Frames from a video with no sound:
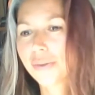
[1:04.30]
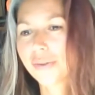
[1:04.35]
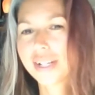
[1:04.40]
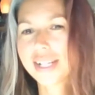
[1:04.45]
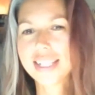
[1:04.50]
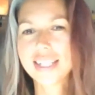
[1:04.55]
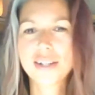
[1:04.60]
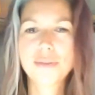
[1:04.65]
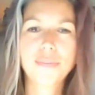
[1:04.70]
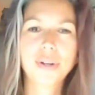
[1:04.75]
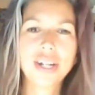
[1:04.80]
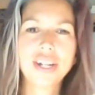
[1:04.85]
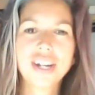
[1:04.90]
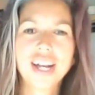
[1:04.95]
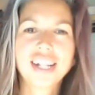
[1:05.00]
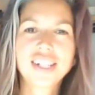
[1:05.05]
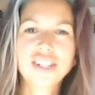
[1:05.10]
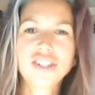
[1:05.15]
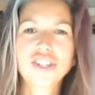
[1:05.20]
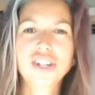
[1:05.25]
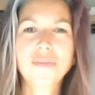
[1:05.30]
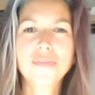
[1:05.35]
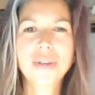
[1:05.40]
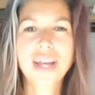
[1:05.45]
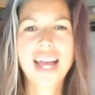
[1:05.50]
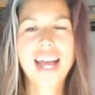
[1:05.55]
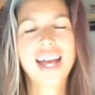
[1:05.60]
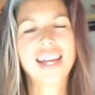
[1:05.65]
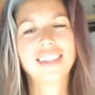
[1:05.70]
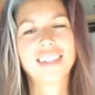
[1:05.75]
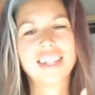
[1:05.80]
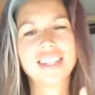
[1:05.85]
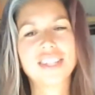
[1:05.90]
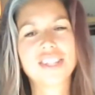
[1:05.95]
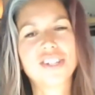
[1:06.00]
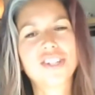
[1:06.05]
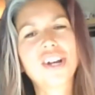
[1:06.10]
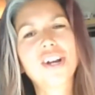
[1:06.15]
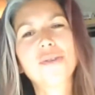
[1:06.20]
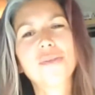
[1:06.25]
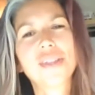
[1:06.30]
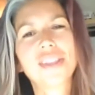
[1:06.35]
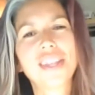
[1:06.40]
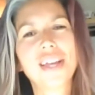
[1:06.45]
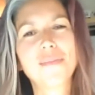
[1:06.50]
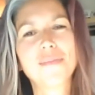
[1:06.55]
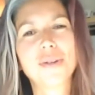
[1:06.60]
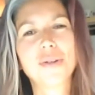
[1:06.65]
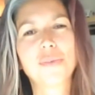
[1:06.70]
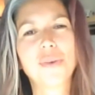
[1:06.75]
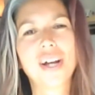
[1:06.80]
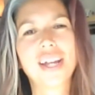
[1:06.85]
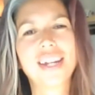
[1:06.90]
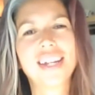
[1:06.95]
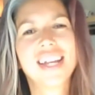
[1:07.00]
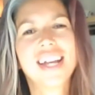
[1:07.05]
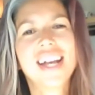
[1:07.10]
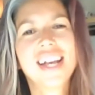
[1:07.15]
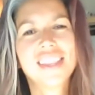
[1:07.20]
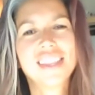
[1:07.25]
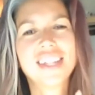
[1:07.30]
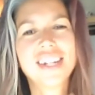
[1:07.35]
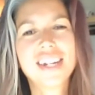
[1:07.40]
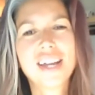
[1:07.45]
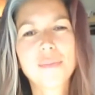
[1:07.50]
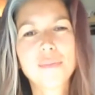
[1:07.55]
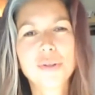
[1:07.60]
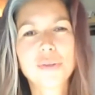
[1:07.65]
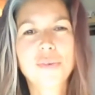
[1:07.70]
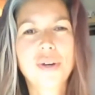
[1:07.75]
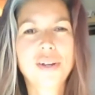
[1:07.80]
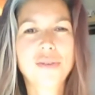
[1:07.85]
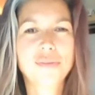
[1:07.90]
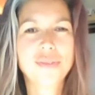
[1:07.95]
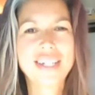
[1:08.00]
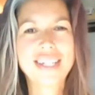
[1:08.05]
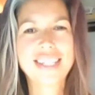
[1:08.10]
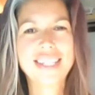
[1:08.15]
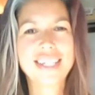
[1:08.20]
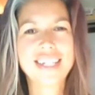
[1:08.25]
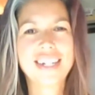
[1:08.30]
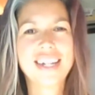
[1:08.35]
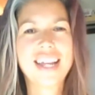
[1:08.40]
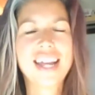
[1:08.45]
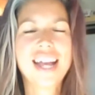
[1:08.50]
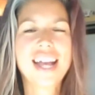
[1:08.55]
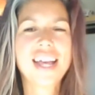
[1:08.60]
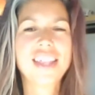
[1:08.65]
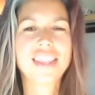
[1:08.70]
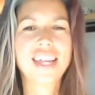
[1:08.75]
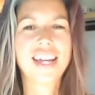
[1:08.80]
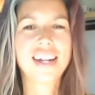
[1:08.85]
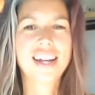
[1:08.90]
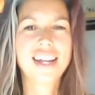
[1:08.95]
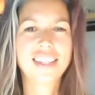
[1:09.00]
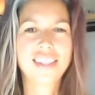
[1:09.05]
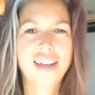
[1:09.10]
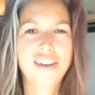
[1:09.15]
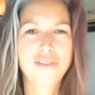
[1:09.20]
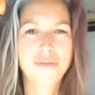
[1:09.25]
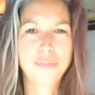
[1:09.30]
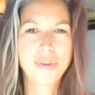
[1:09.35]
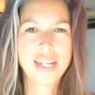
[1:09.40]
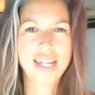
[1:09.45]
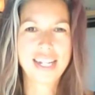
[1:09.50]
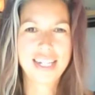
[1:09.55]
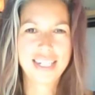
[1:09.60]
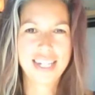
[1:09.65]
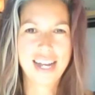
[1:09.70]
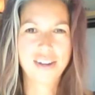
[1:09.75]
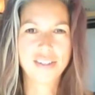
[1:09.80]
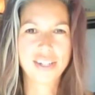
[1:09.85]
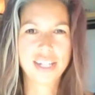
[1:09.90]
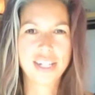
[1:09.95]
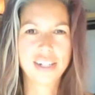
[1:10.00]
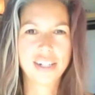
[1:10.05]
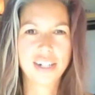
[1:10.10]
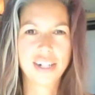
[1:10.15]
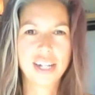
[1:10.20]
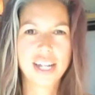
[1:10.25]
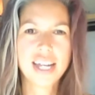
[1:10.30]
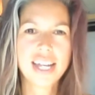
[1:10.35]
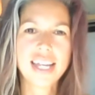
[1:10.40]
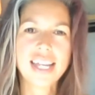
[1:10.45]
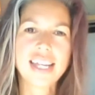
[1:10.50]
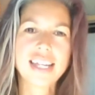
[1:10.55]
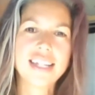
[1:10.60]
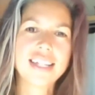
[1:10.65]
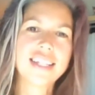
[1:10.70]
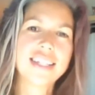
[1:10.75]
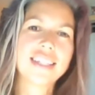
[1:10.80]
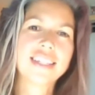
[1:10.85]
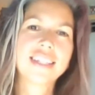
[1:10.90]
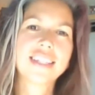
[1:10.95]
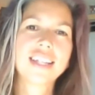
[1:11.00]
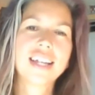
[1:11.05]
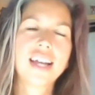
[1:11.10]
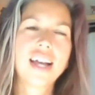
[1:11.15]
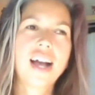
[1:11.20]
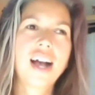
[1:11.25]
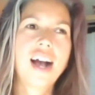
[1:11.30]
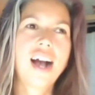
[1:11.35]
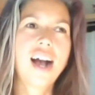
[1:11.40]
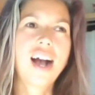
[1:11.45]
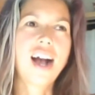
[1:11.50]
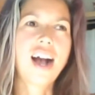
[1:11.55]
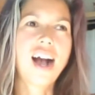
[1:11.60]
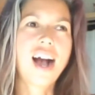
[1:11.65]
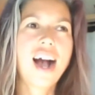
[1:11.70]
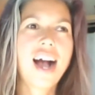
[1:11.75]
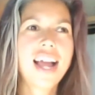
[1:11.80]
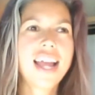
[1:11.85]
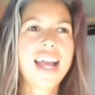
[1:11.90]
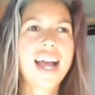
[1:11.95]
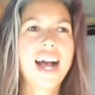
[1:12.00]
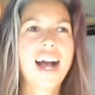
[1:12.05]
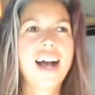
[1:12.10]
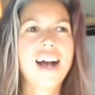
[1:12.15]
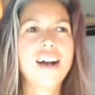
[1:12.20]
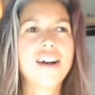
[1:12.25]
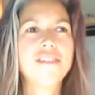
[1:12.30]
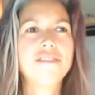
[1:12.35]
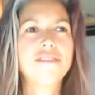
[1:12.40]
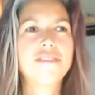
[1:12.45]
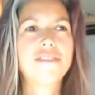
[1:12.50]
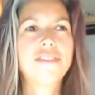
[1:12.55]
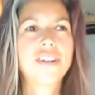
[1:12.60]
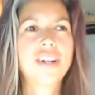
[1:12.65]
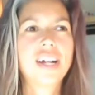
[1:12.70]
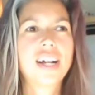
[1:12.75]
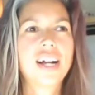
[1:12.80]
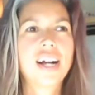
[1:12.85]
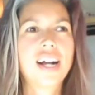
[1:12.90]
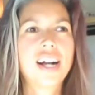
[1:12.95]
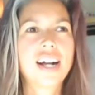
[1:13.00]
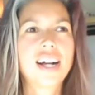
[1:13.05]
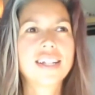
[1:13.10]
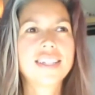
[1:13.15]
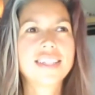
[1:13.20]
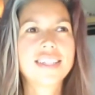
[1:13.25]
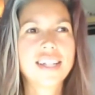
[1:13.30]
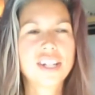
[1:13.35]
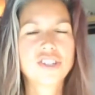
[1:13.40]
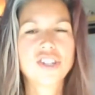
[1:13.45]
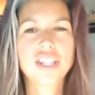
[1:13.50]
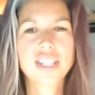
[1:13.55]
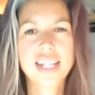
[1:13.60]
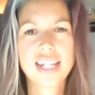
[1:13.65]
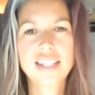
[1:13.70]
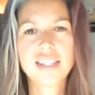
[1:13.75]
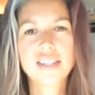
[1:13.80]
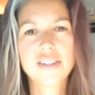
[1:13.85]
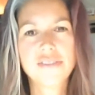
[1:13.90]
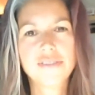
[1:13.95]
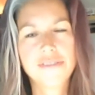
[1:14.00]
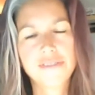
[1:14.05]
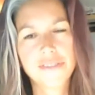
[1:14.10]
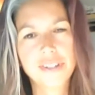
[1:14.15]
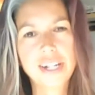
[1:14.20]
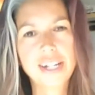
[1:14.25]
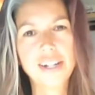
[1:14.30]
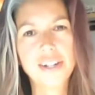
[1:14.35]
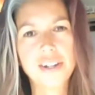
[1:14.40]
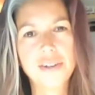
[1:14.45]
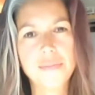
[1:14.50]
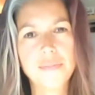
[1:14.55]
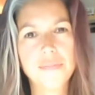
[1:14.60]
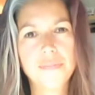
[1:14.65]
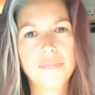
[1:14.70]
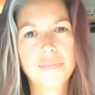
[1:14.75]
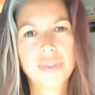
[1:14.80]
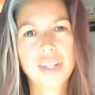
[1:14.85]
reason. But not to jump ahead, let's start with number 1. The number 1 reason that I love being down here is I have such a sense of freedom